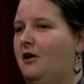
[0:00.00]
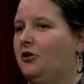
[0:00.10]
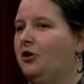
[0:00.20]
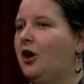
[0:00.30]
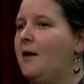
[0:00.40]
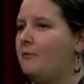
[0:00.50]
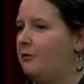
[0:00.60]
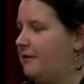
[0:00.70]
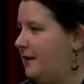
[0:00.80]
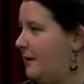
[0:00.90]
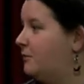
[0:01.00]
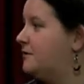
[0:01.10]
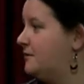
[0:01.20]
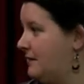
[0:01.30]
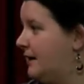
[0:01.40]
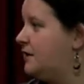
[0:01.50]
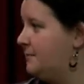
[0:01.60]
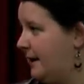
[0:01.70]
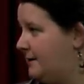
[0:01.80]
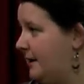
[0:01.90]
a lot more than I was
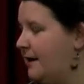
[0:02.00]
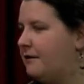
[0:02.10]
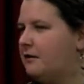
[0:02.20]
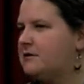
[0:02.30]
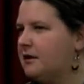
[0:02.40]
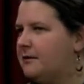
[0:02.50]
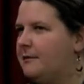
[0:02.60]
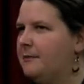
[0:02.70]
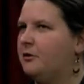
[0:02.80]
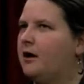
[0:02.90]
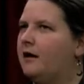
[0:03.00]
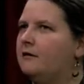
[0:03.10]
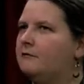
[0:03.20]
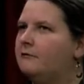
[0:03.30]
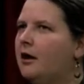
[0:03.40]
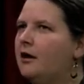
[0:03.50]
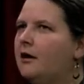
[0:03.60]
expecting. I thought it was going to be people kind of